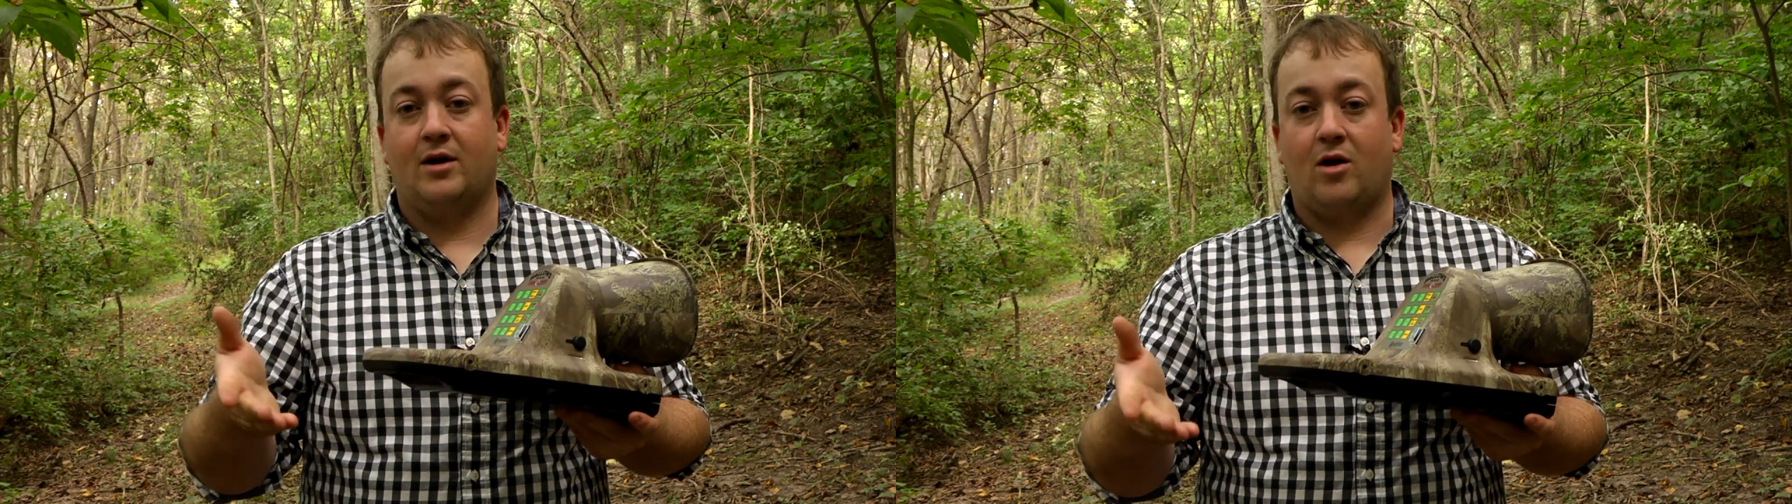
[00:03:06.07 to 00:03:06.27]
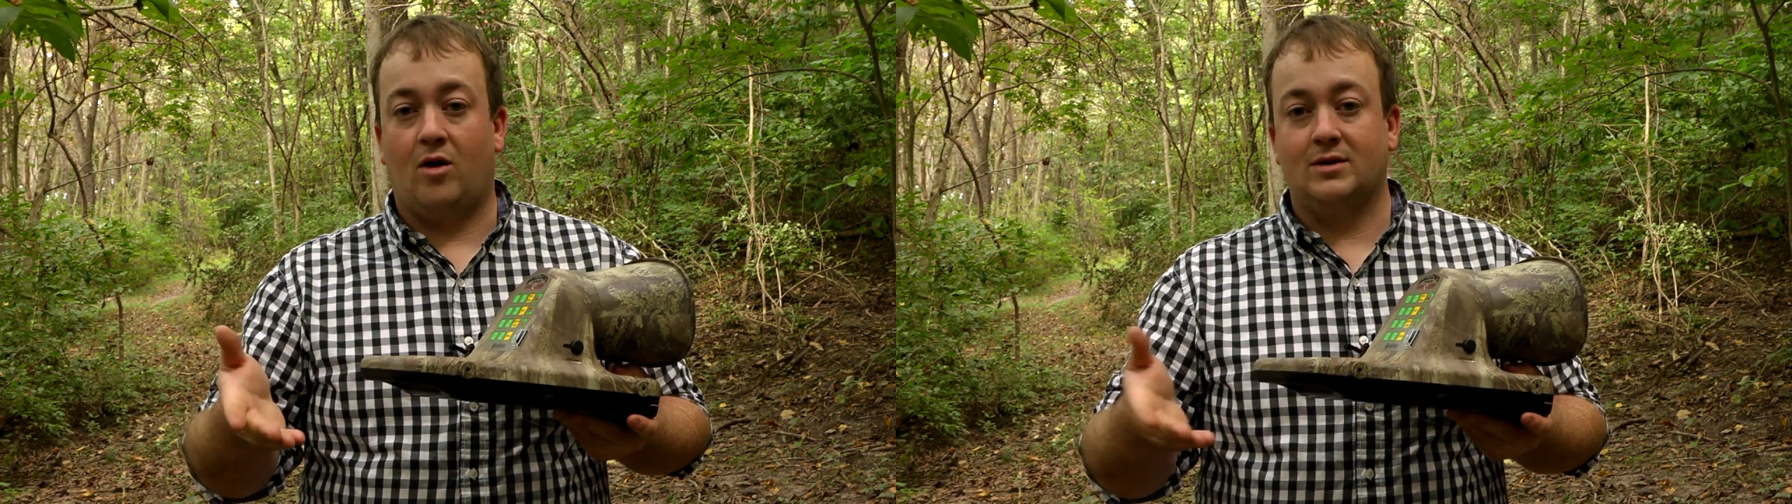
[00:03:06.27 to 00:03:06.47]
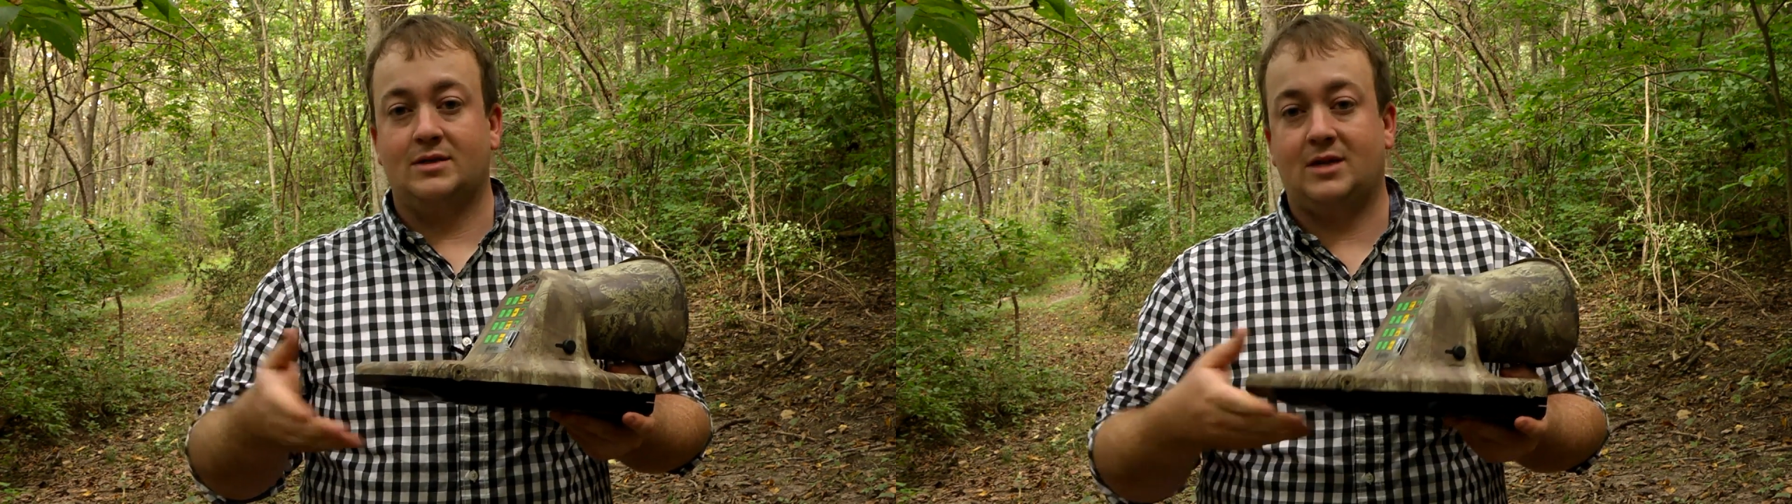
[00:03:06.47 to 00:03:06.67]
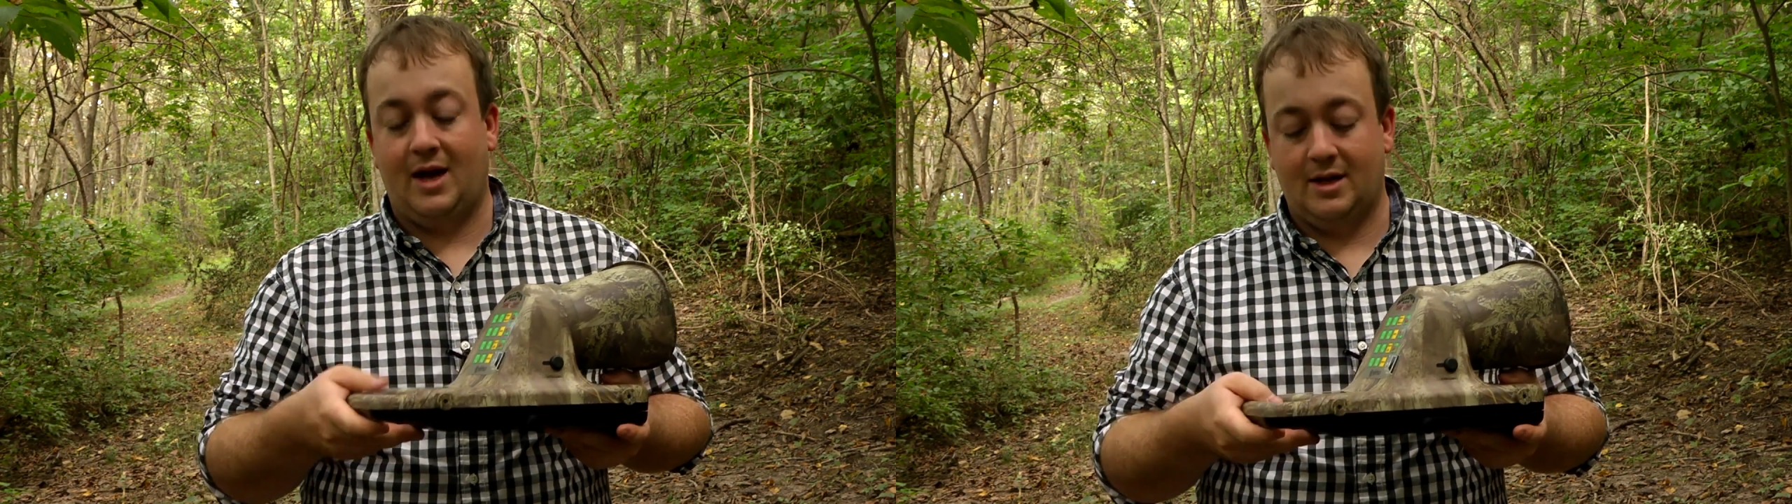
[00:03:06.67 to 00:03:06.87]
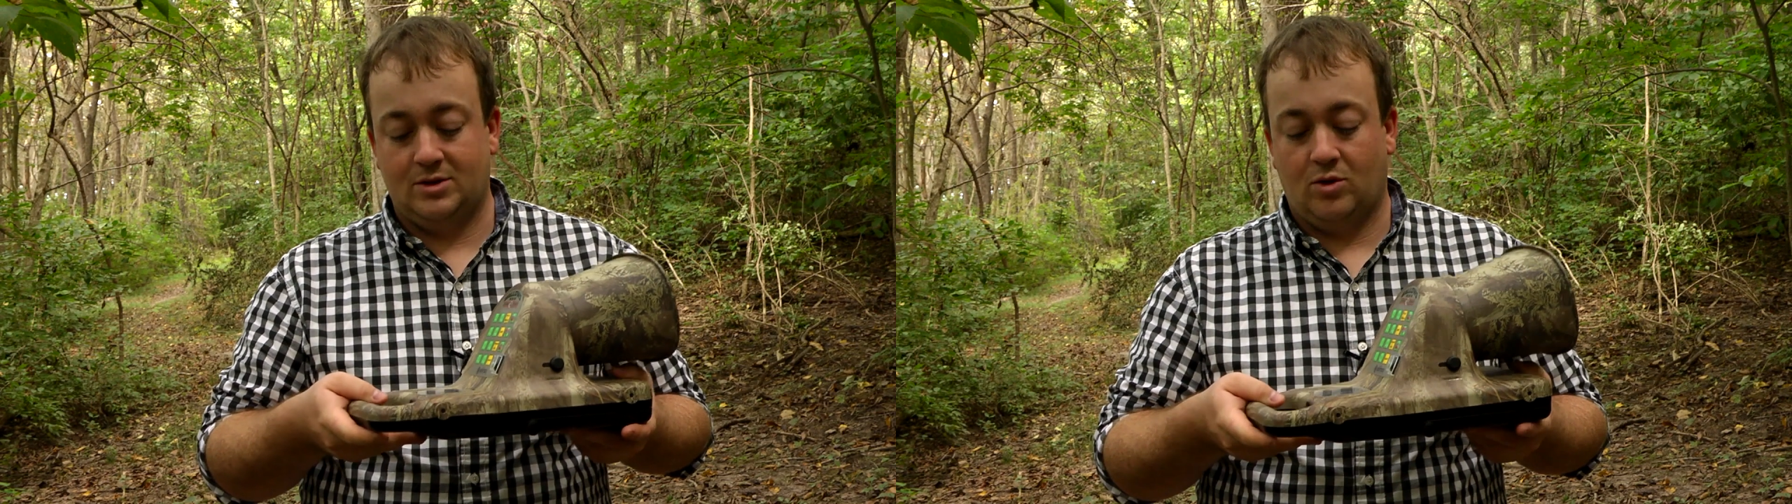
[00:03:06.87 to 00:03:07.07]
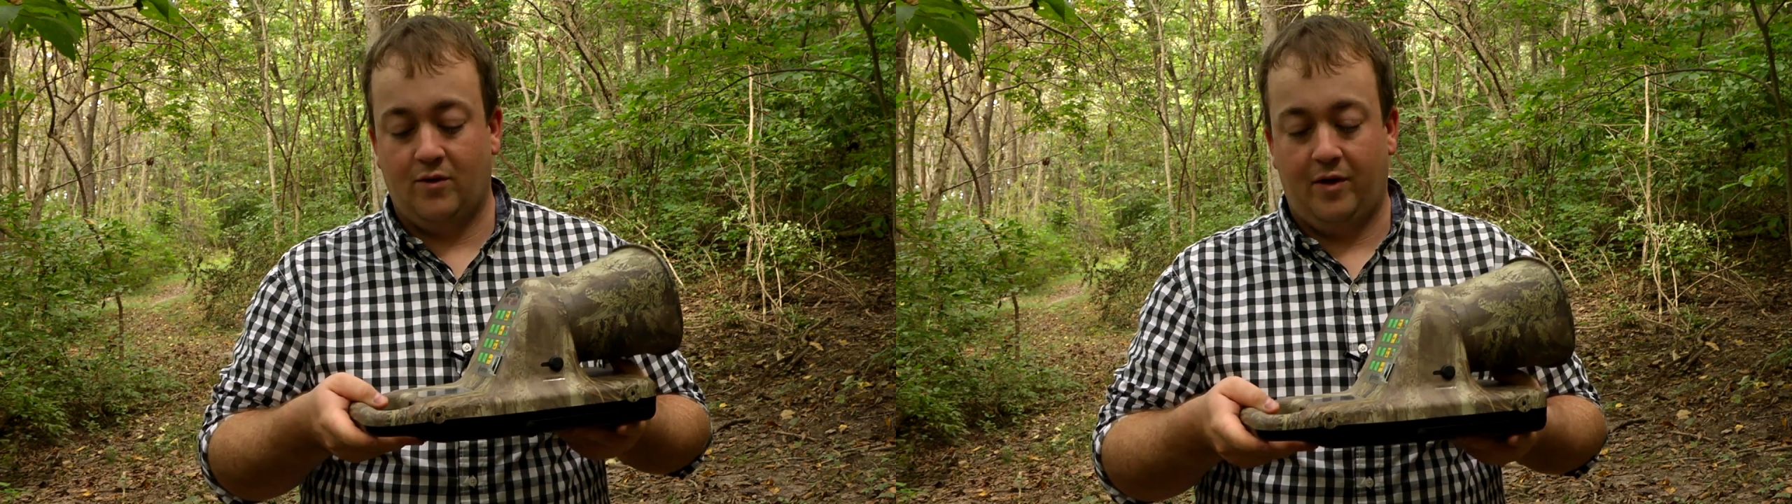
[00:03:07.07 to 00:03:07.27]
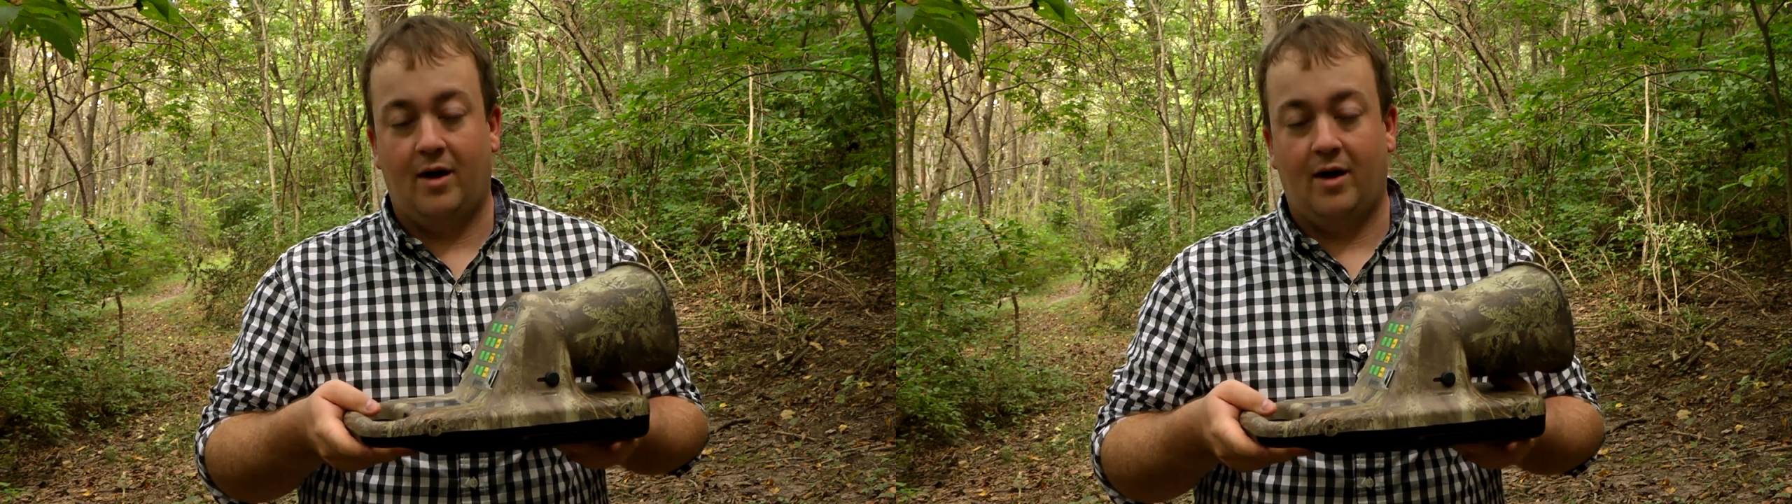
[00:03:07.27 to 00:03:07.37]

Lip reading: calling stands, or if you're